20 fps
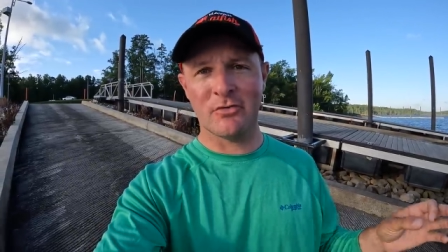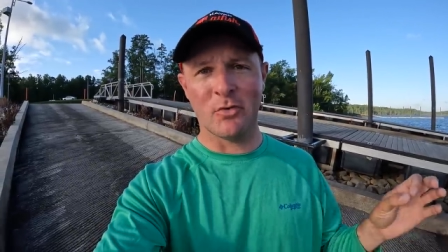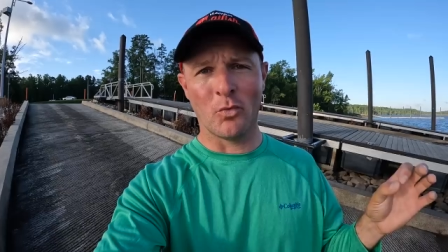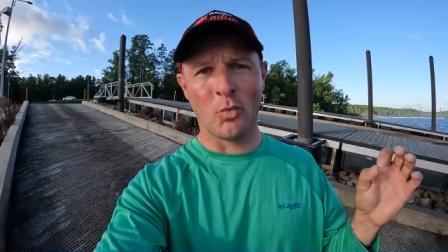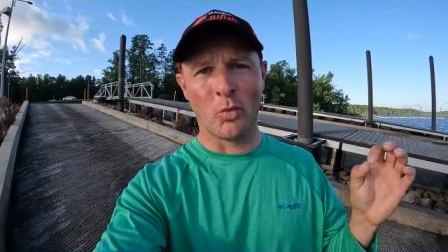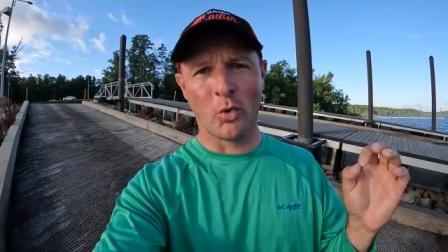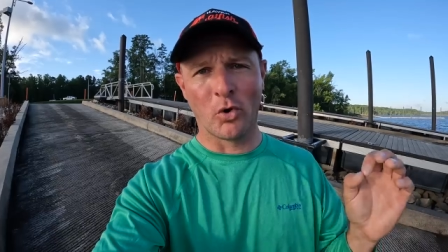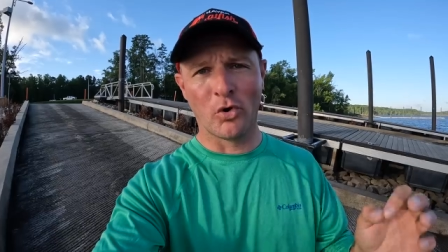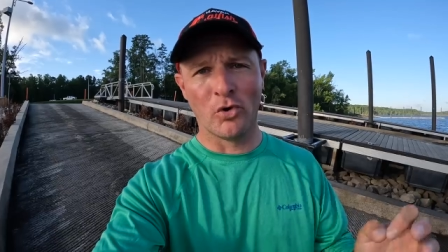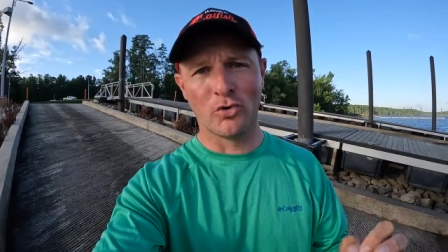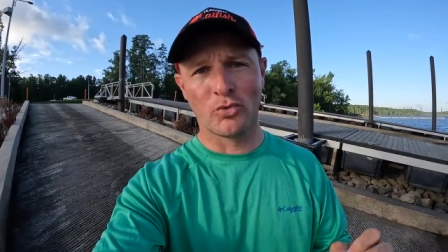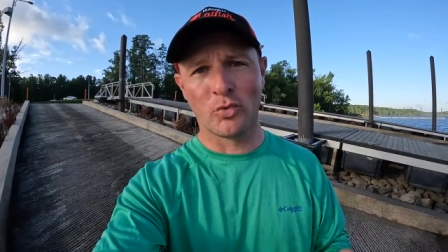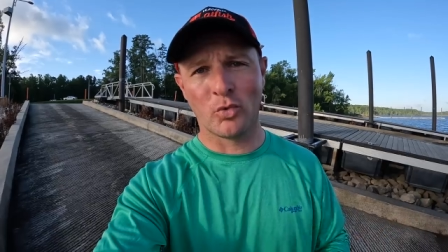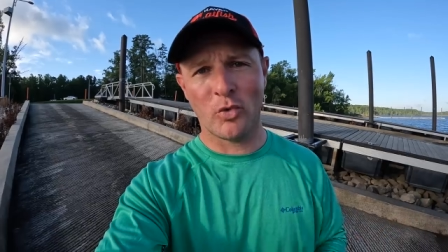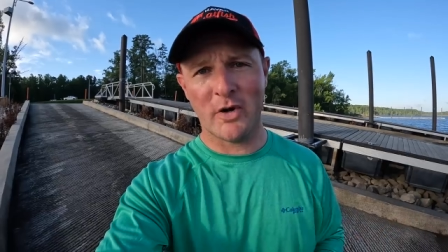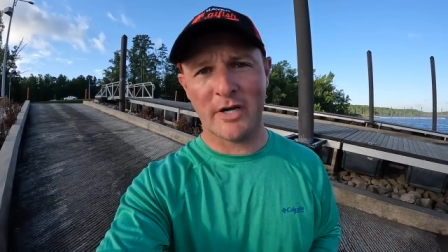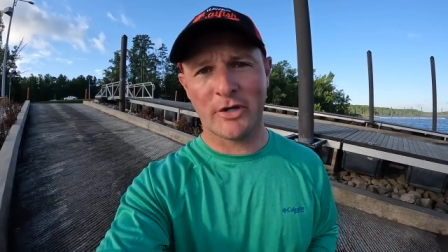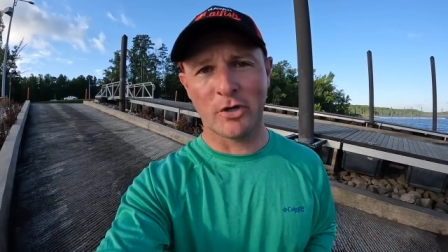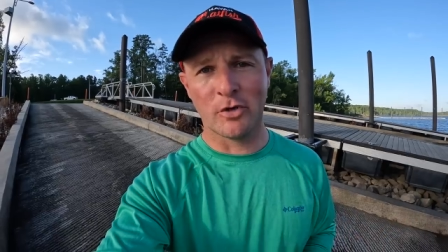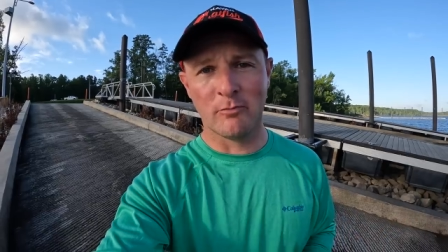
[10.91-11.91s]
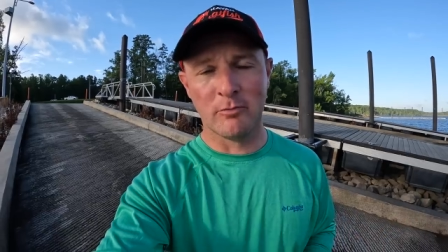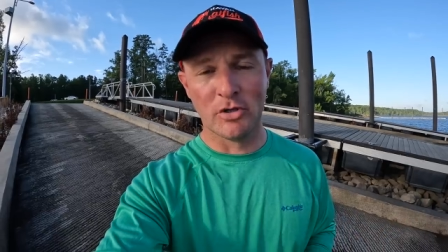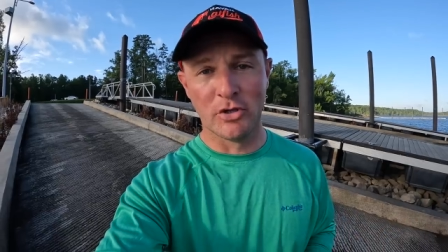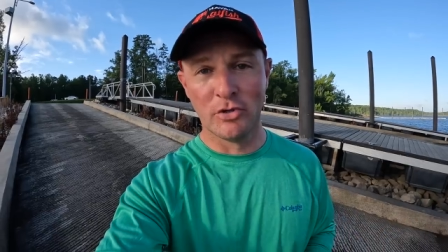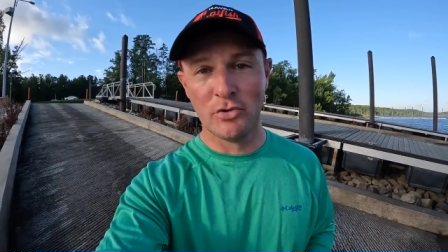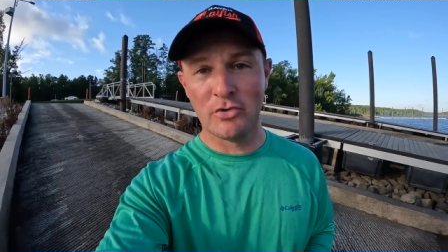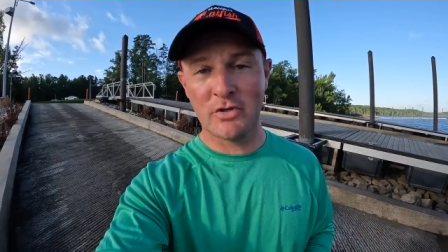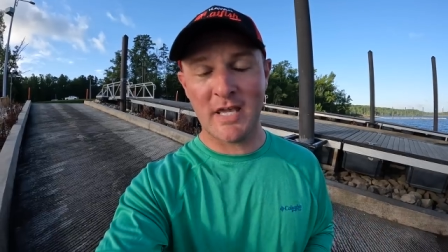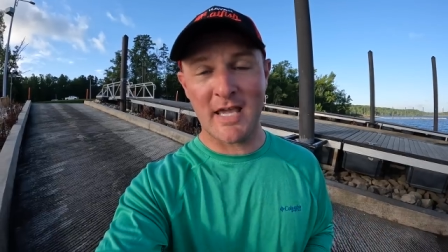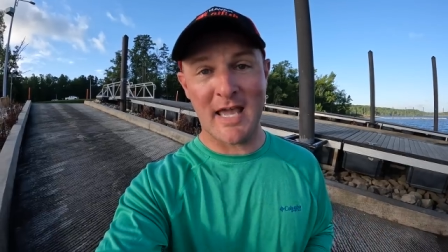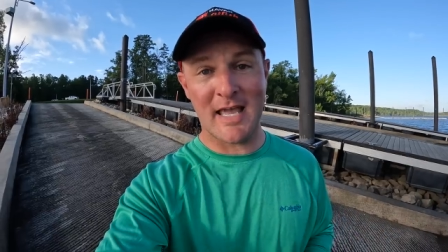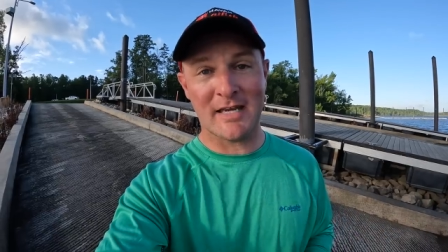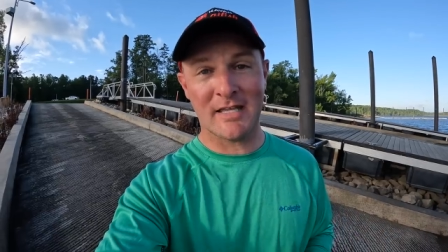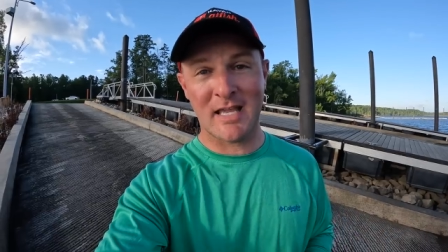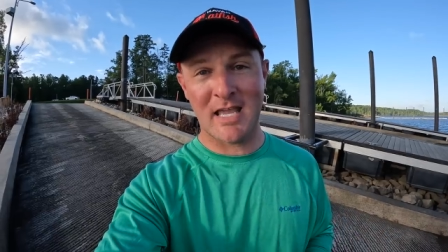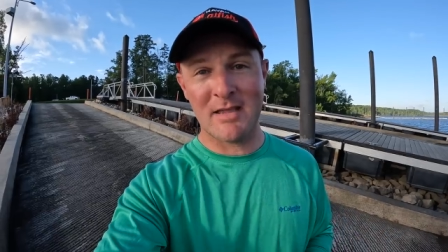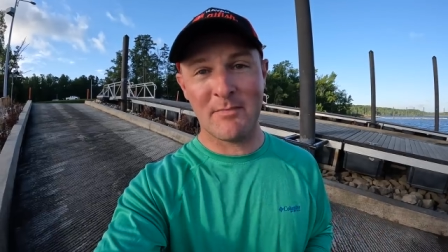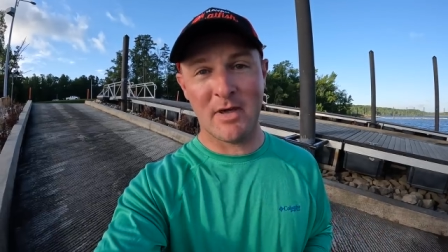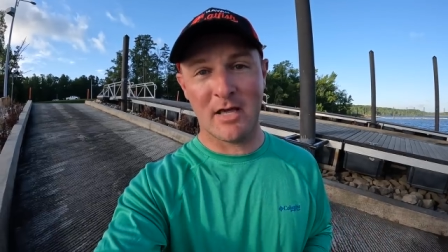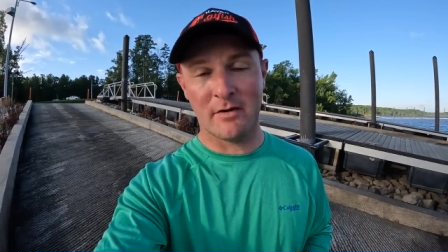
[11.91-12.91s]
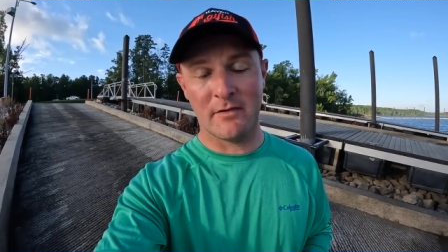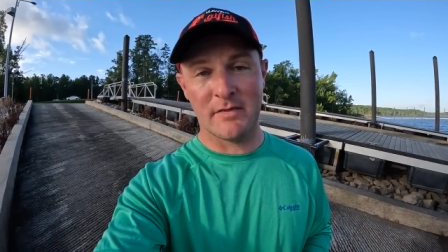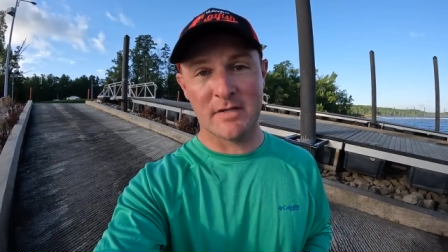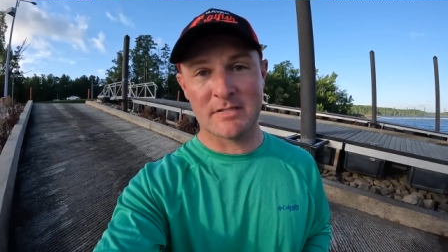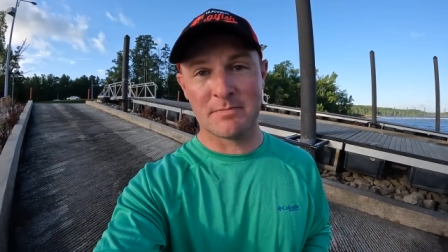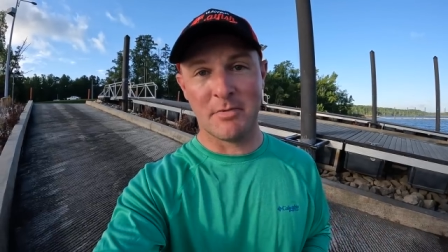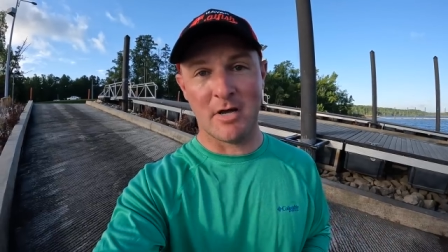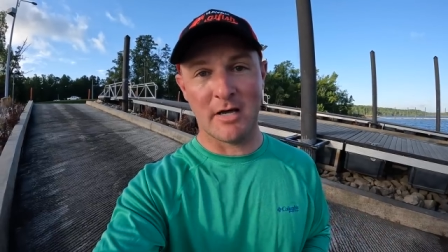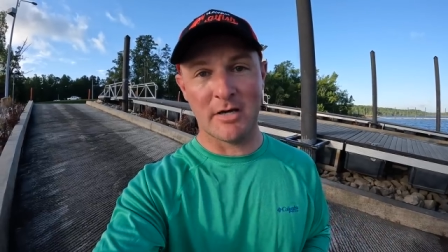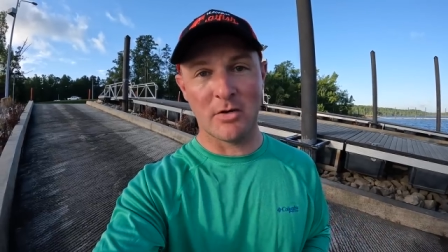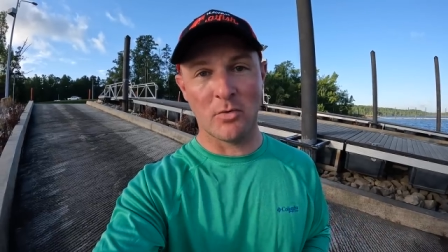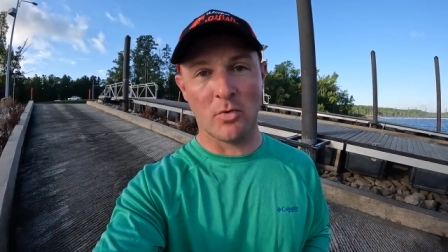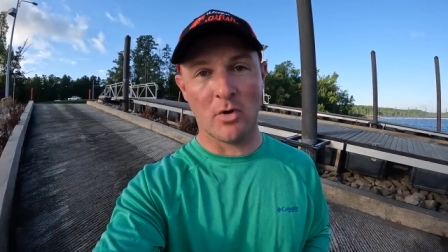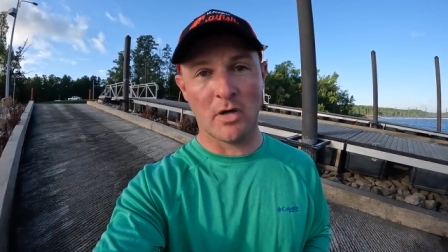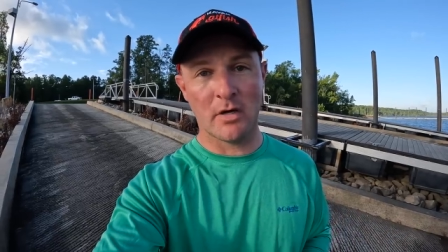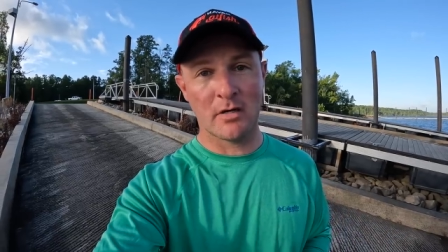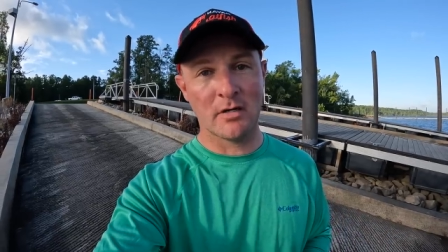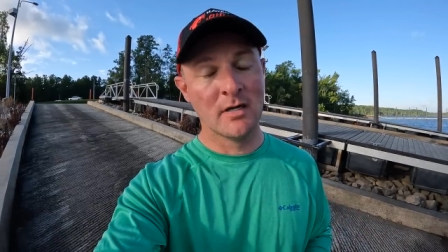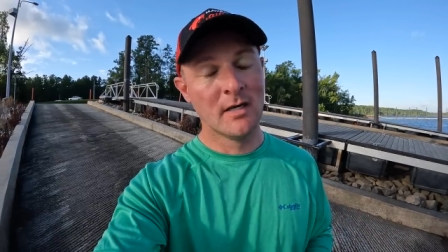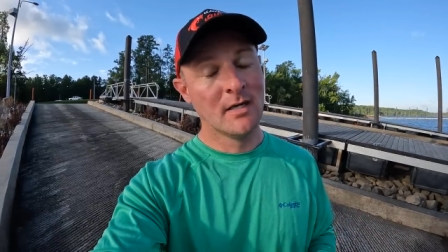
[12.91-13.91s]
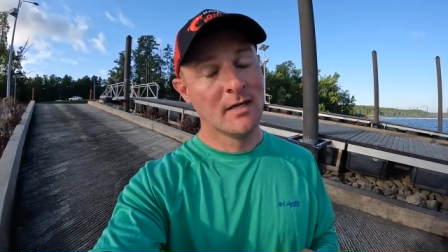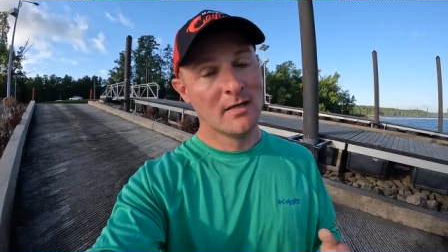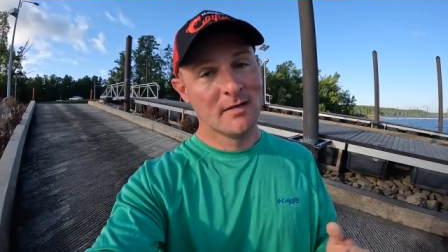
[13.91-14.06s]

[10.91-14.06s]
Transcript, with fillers: The world record blue cat came out of this body of water.